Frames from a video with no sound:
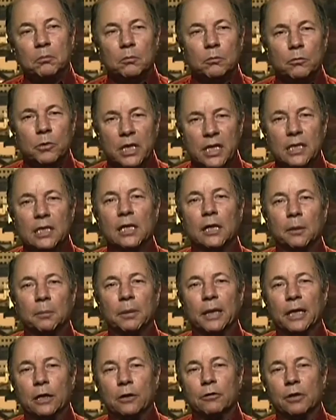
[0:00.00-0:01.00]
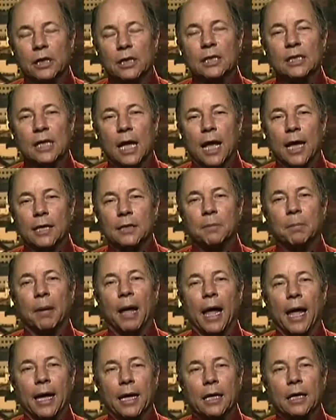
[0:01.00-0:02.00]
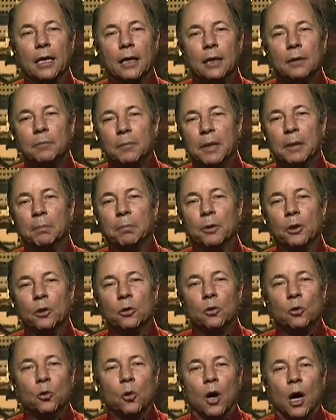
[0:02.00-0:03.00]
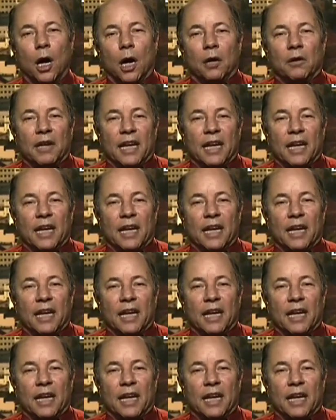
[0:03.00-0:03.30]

reasonably criticized by people who are